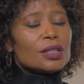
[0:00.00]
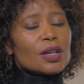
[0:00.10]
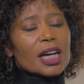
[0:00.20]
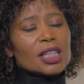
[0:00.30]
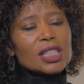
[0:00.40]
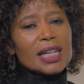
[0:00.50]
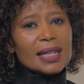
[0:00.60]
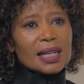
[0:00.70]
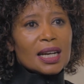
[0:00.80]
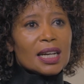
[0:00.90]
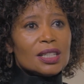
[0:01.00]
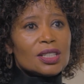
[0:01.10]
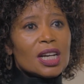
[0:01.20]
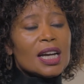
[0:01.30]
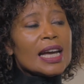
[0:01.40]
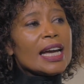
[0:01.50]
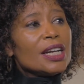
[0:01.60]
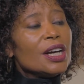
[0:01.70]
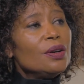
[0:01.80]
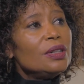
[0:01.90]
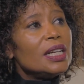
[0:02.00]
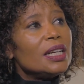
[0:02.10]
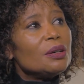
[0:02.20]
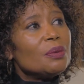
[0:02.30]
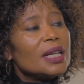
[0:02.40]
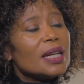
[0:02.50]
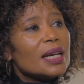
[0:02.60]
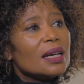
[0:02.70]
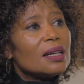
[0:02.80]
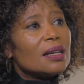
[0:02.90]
actually engage. And only when I